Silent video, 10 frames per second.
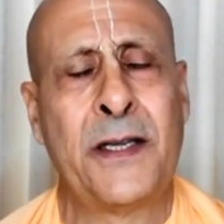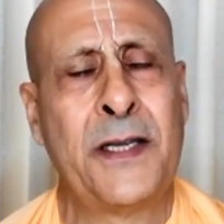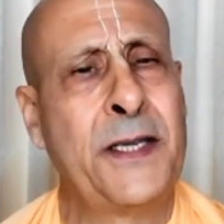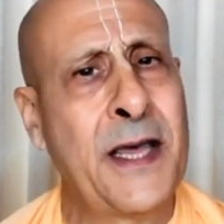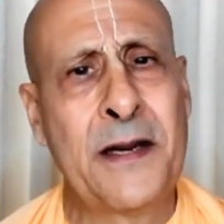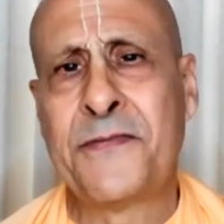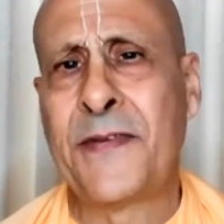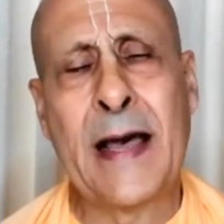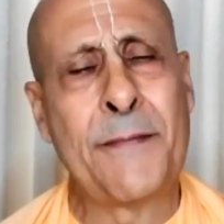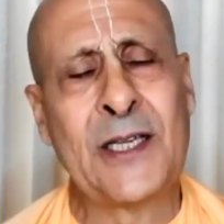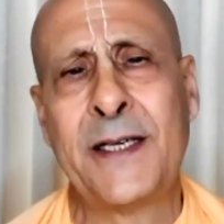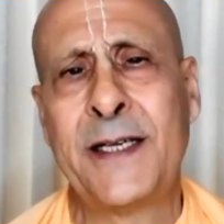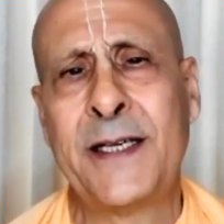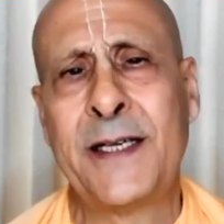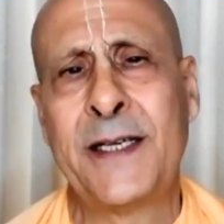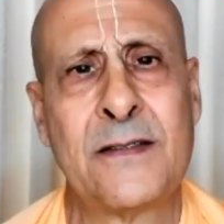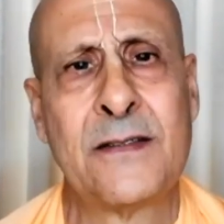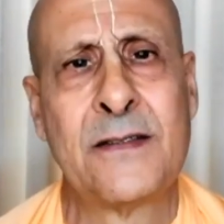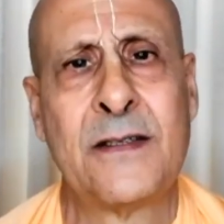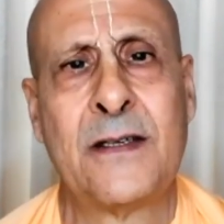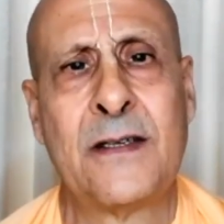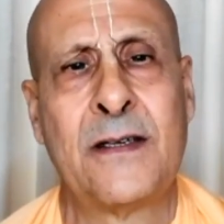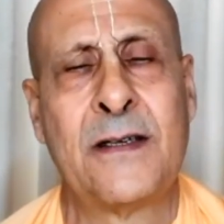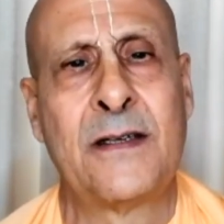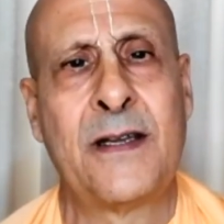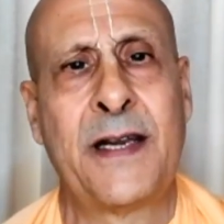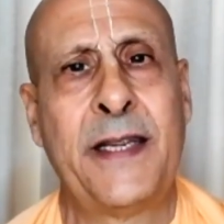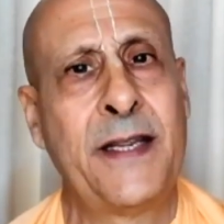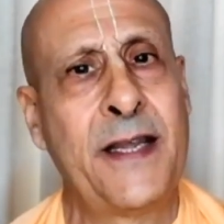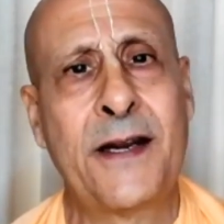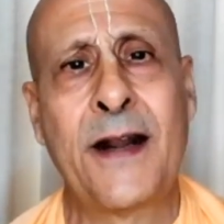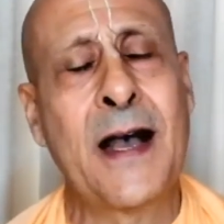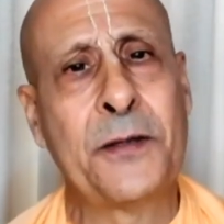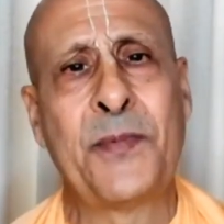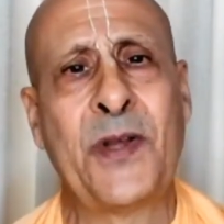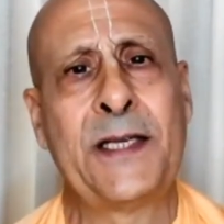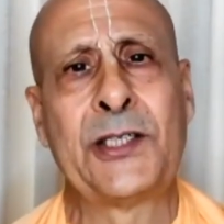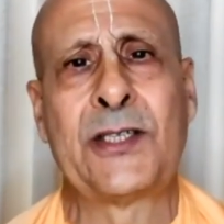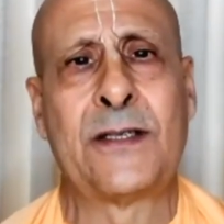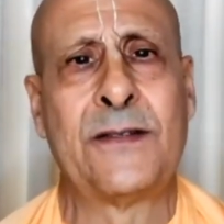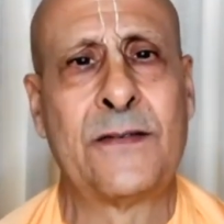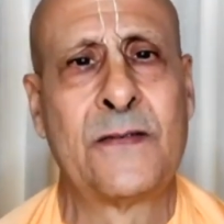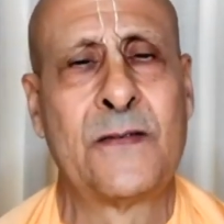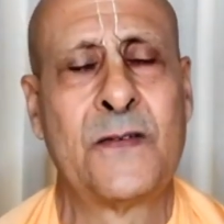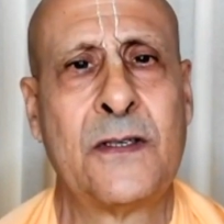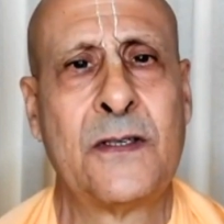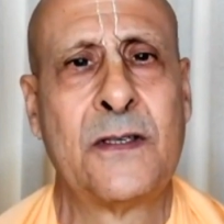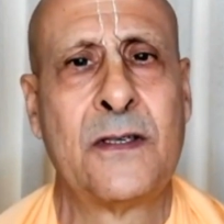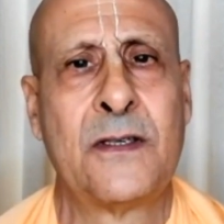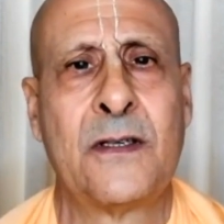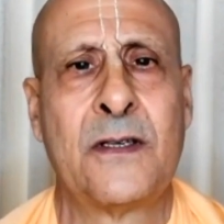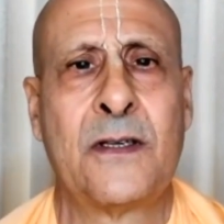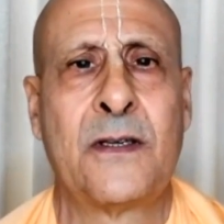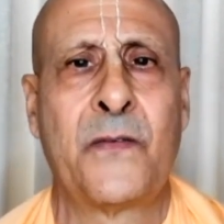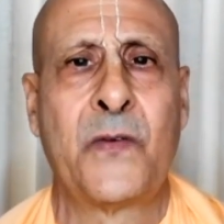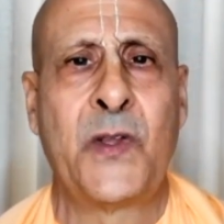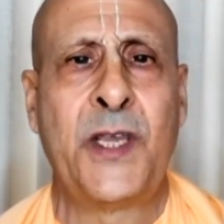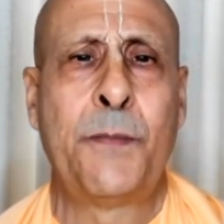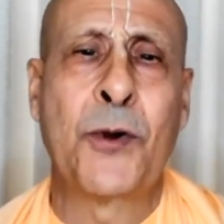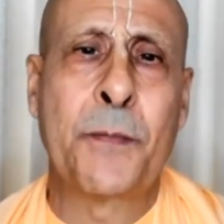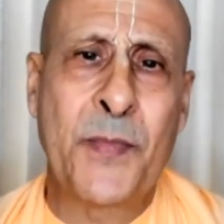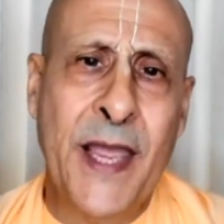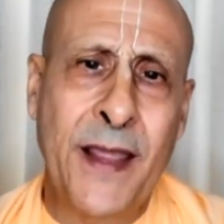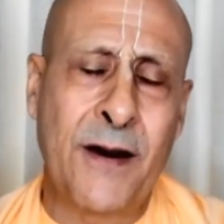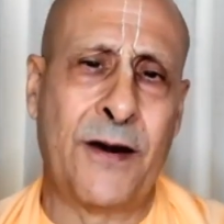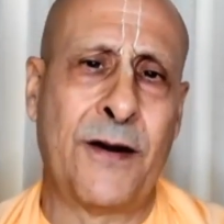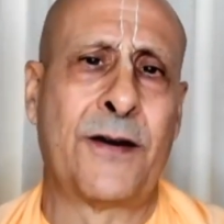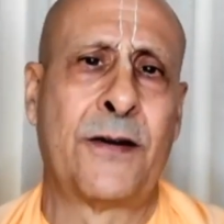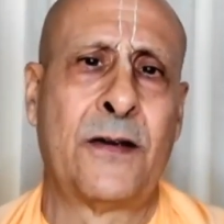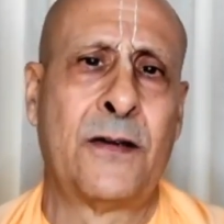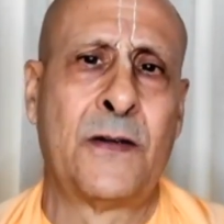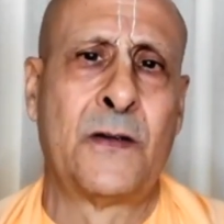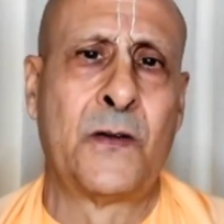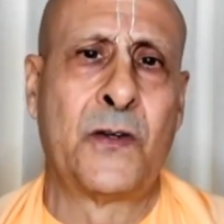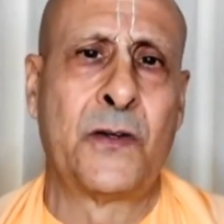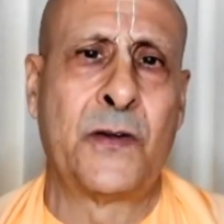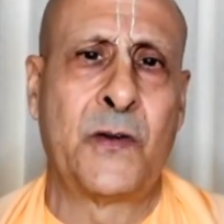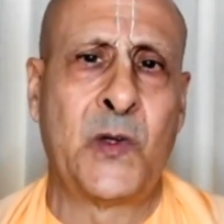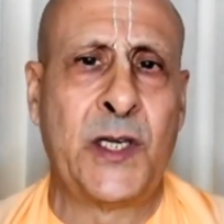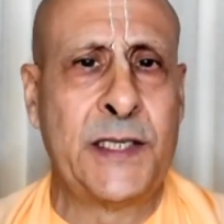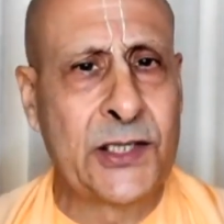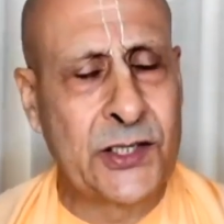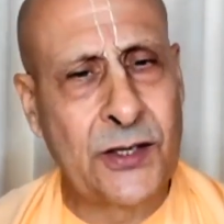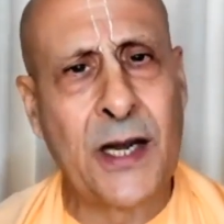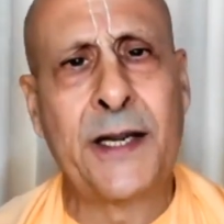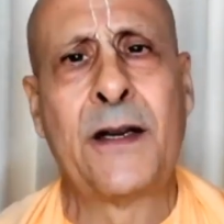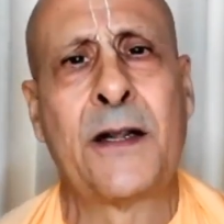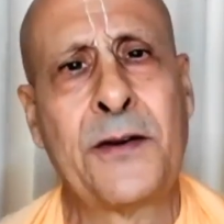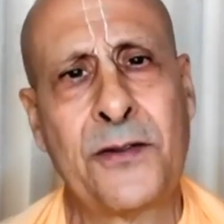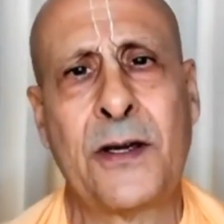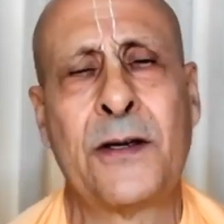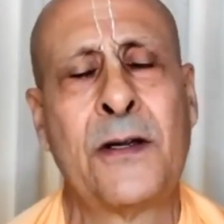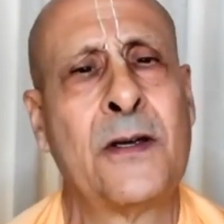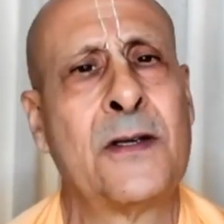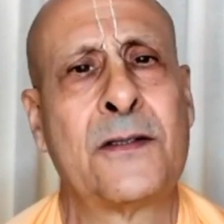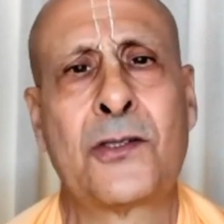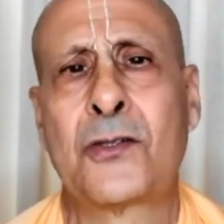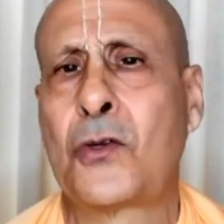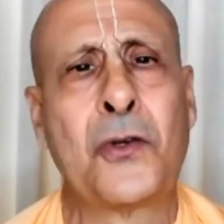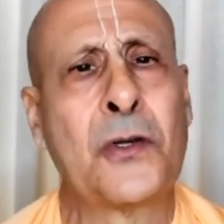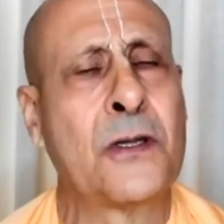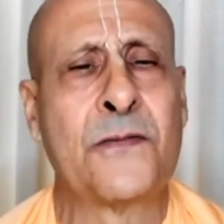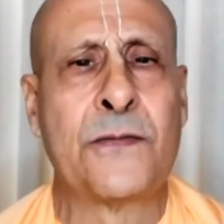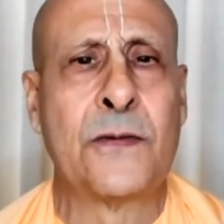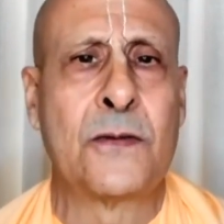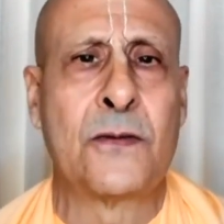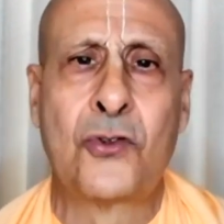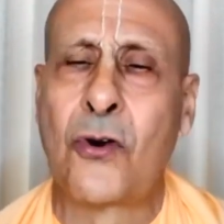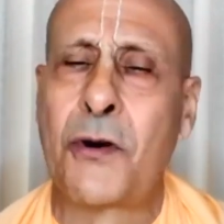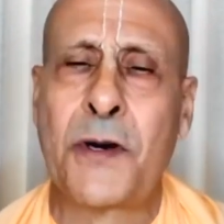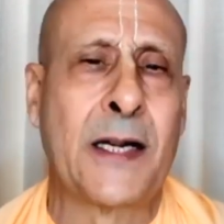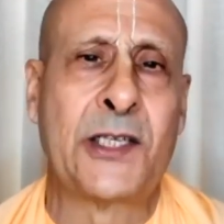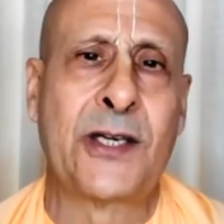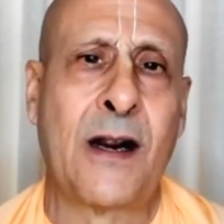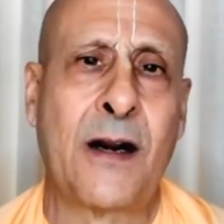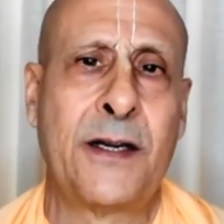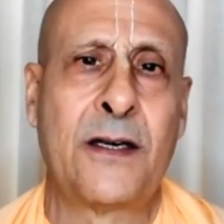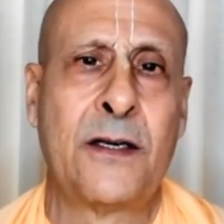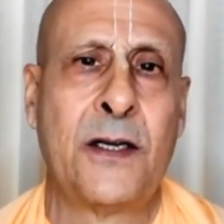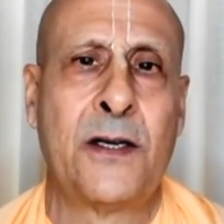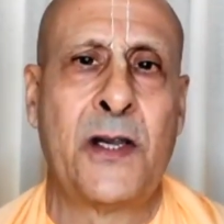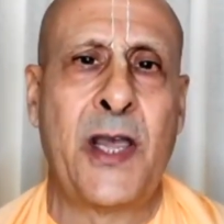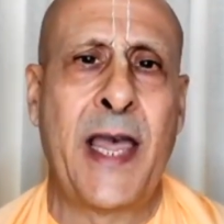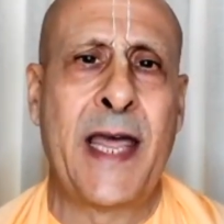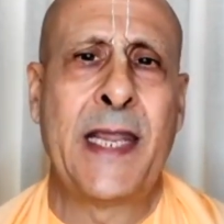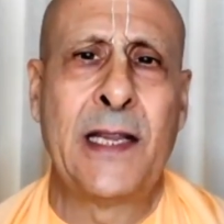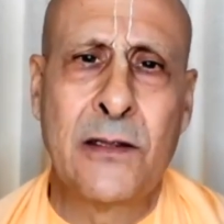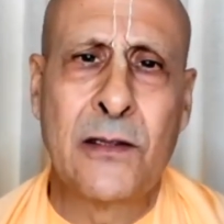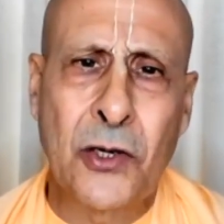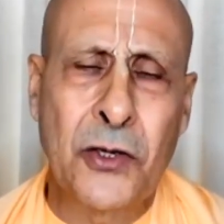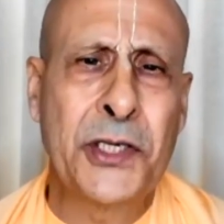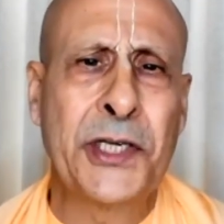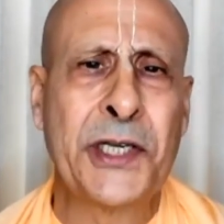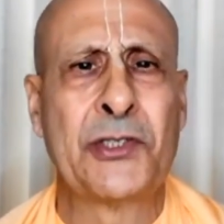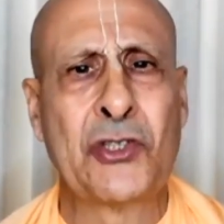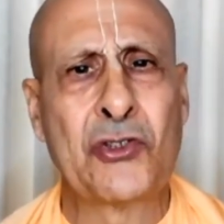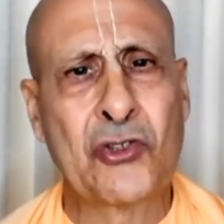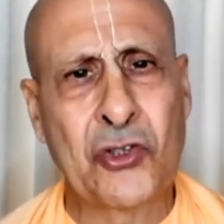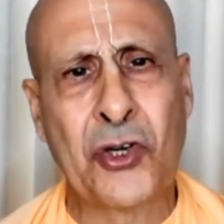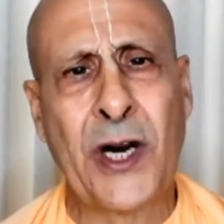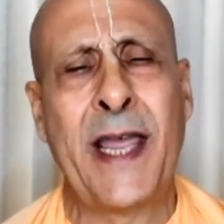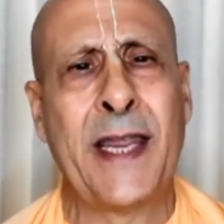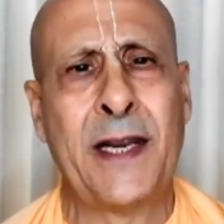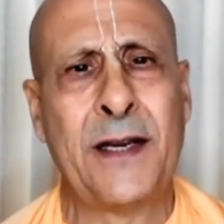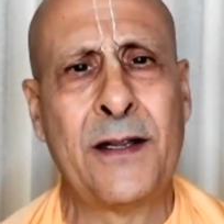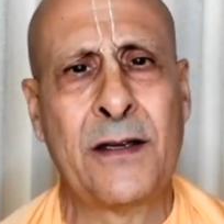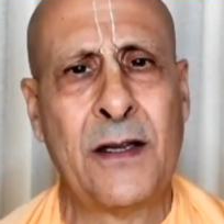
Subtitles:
he had a family and he had an occupation. He prepared. He studied under the school of Dronacharya, and he learned his trade